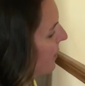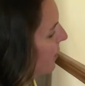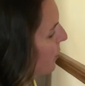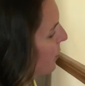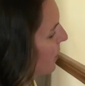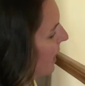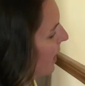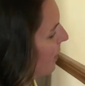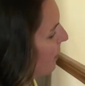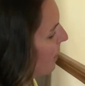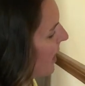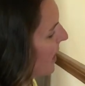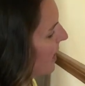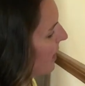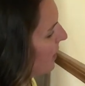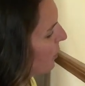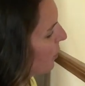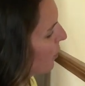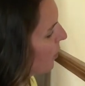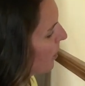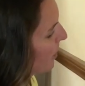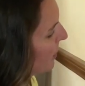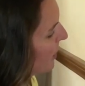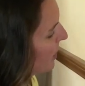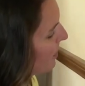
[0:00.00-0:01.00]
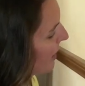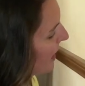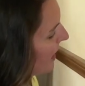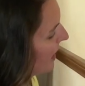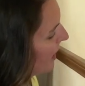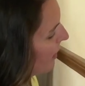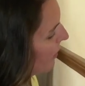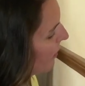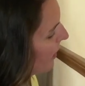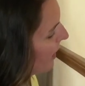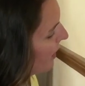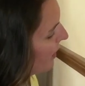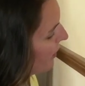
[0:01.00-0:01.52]
So when I write it normally, my
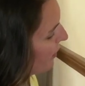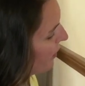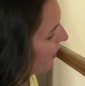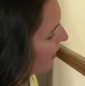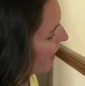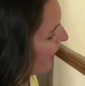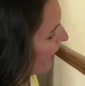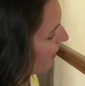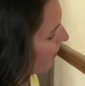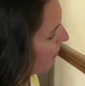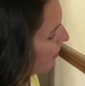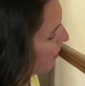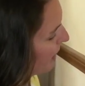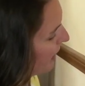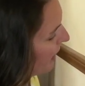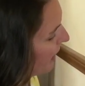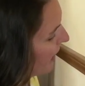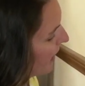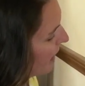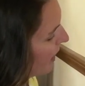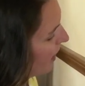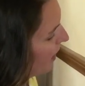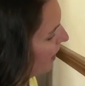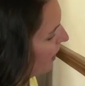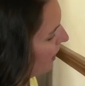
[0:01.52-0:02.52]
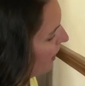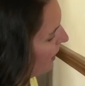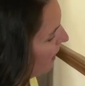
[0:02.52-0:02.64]
handwriting is just kind of plain.